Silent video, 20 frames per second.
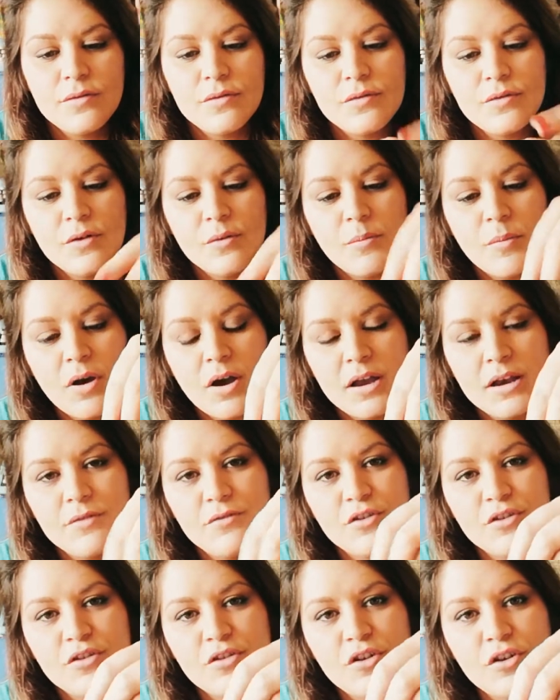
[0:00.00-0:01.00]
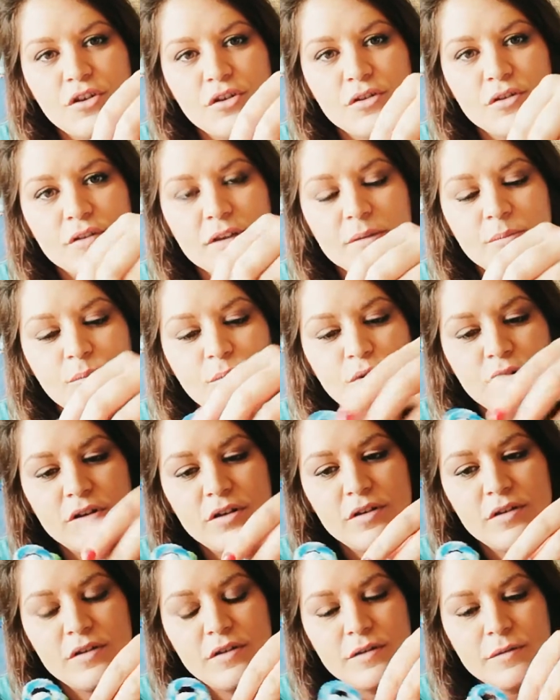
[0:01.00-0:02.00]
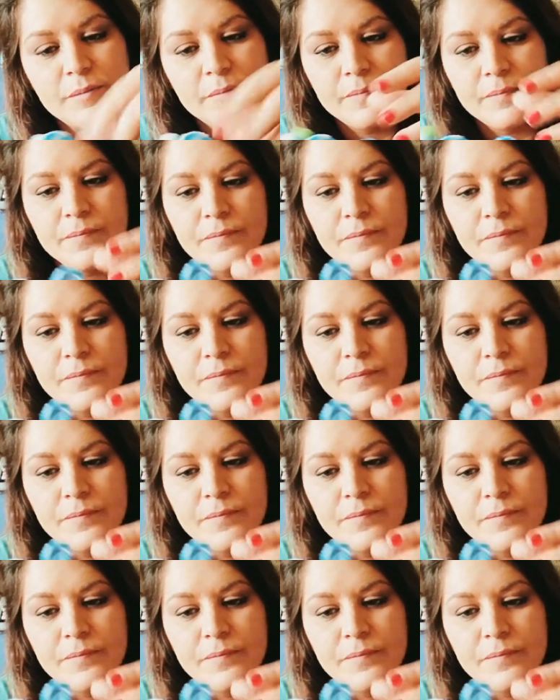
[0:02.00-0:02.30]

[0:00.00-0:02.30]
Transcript: So mine are just curled inwards,